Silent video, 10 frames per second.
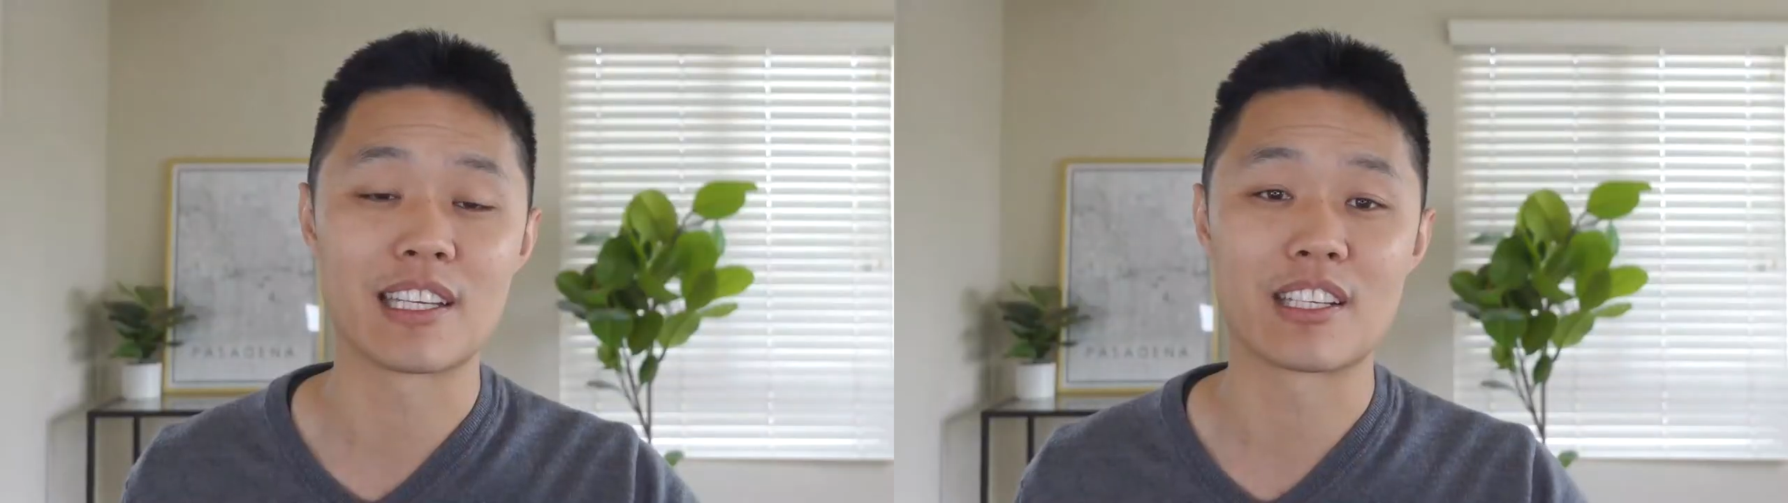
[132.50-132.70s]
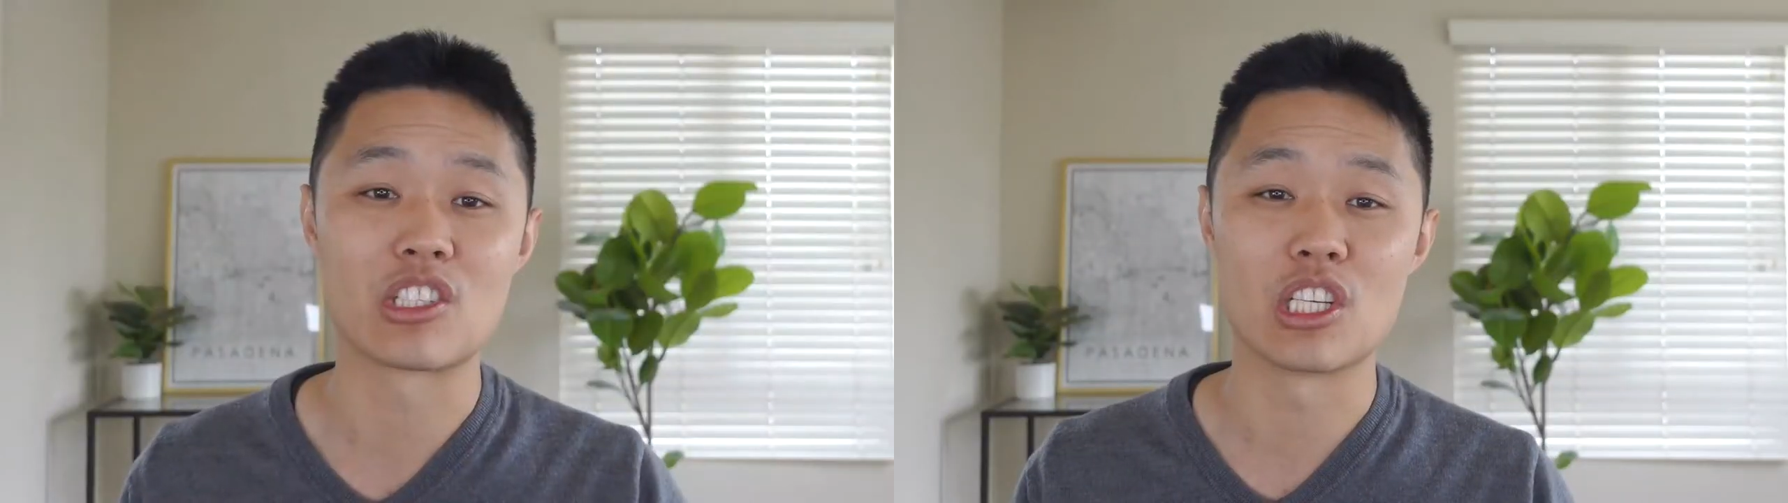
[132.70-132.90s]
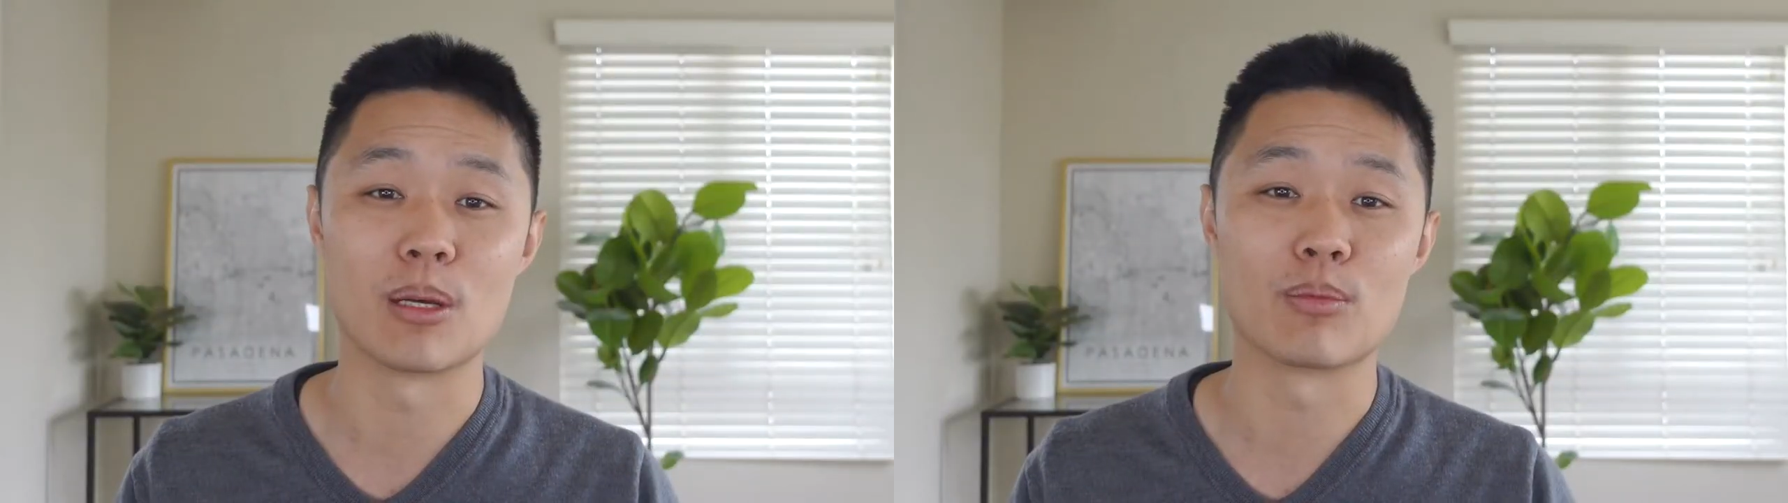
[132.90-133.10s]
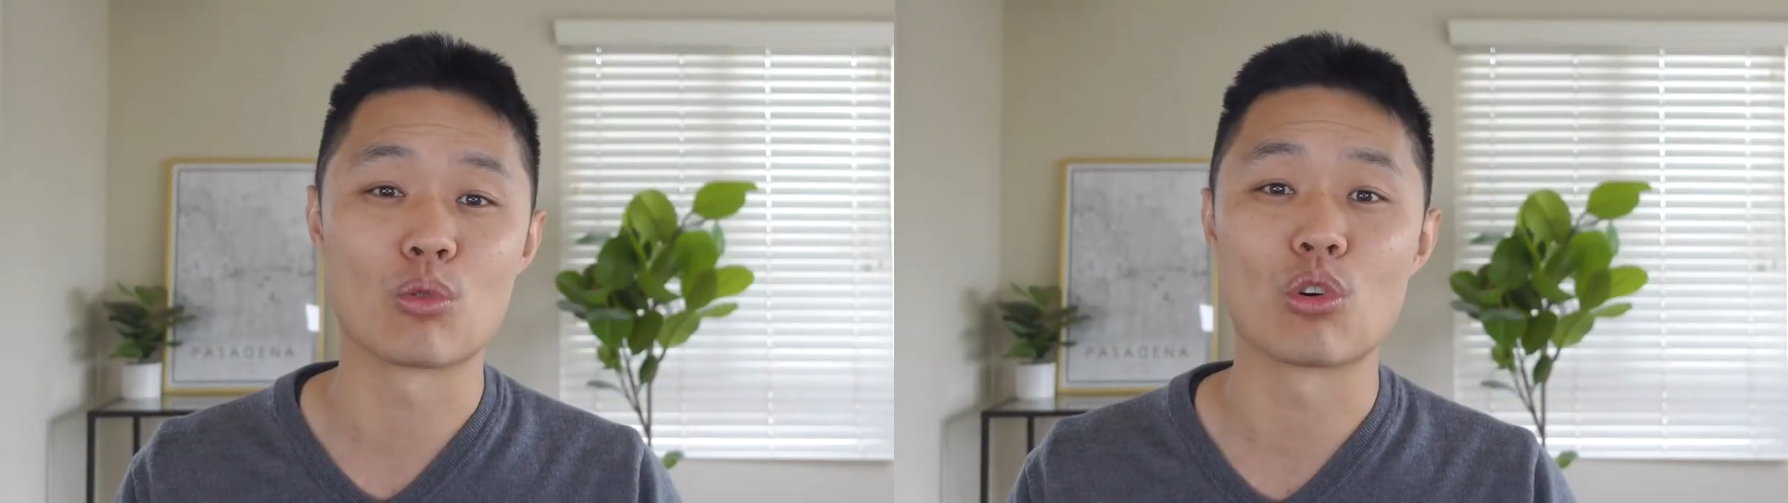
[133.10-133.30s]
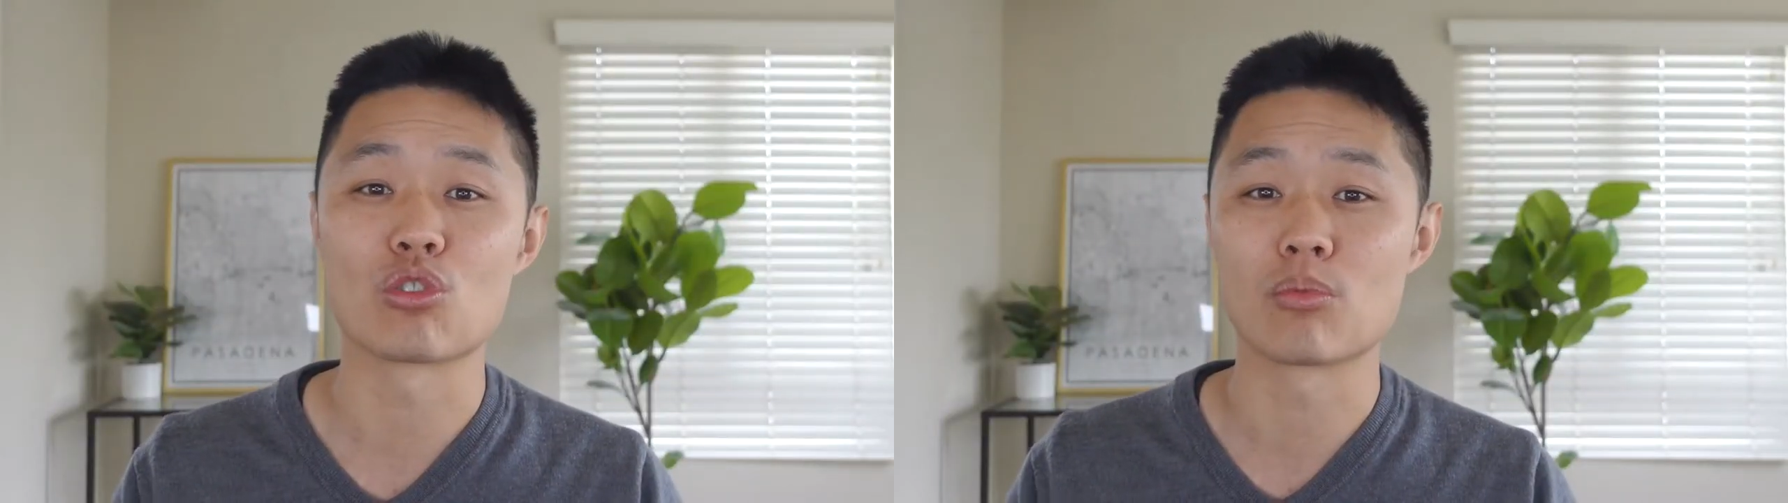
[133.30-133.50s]
like gyms
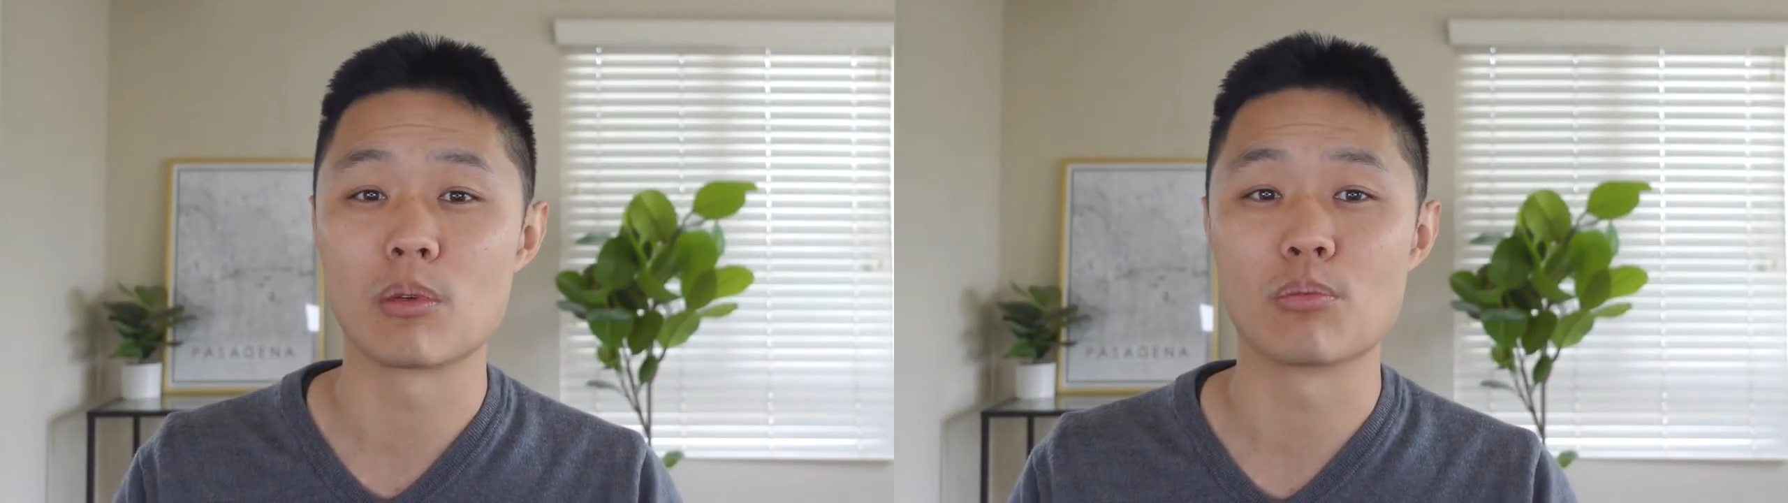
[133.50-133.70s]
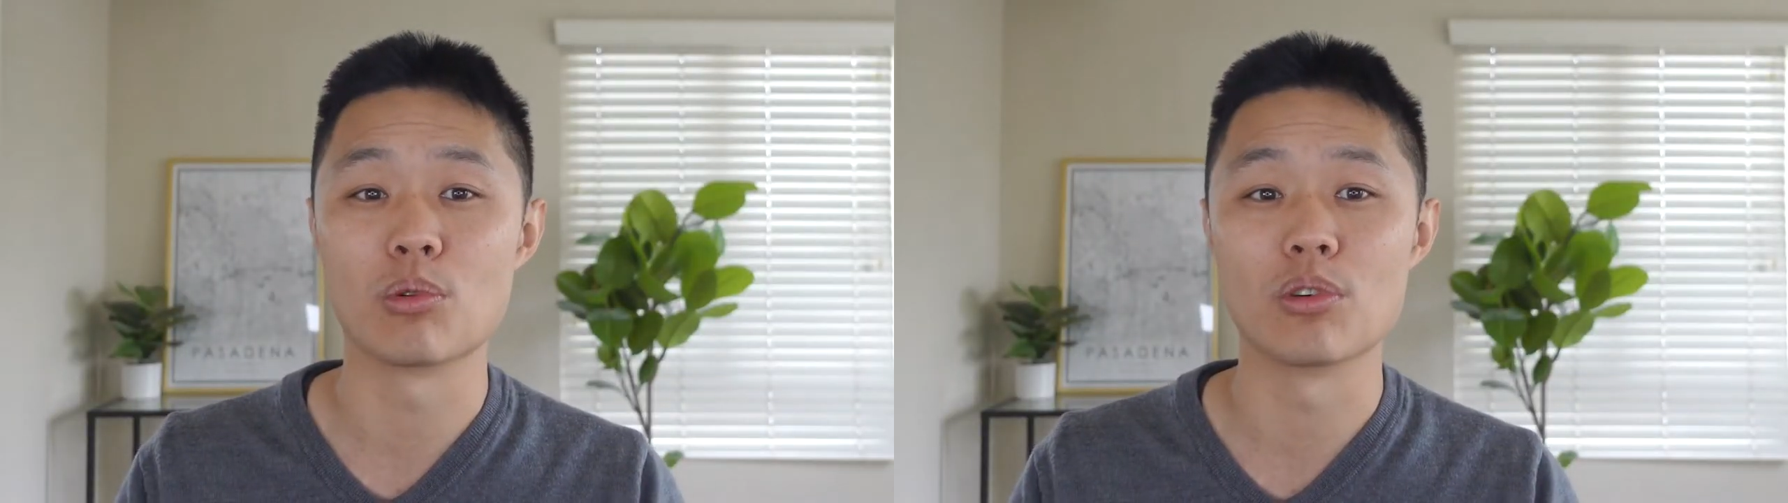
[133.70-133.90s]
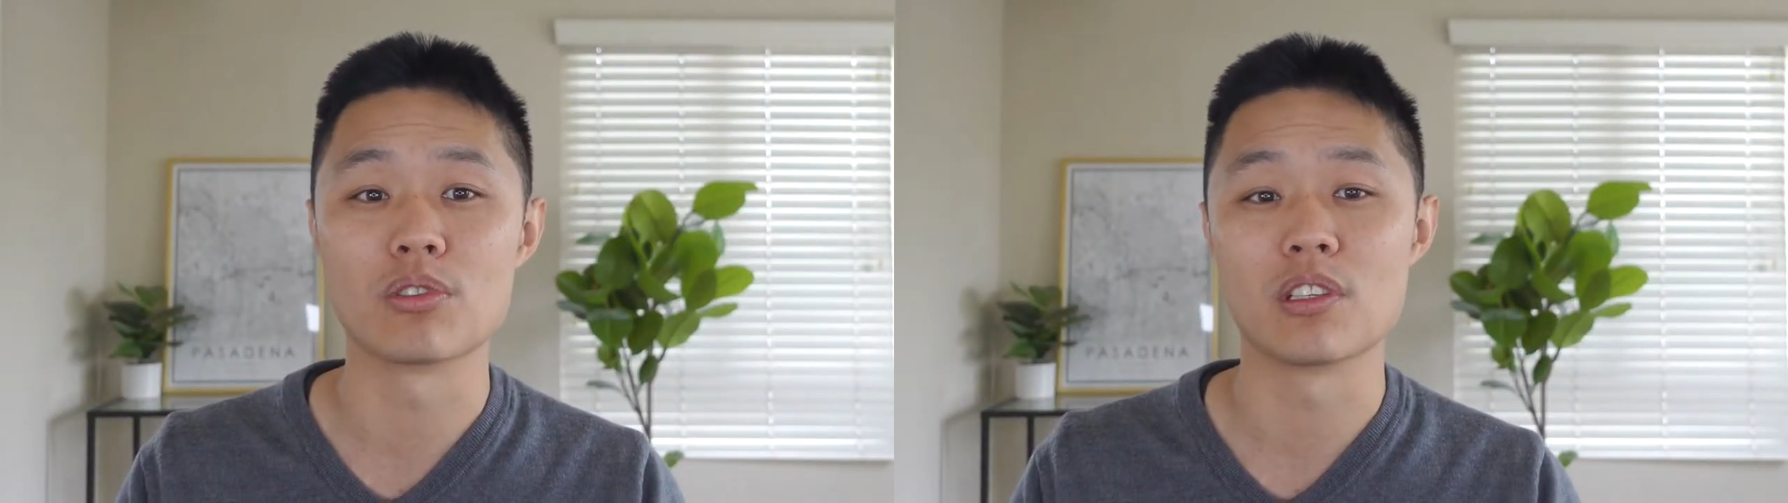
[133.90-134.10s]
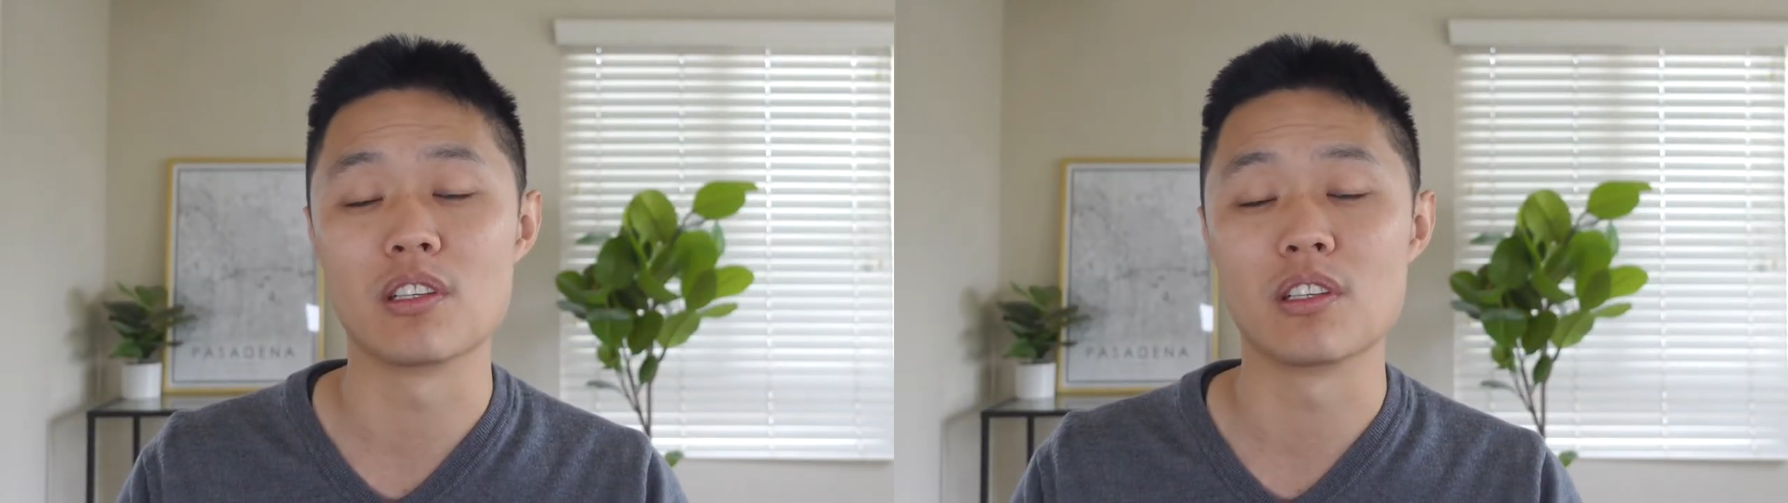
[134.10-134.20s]
or swimming pools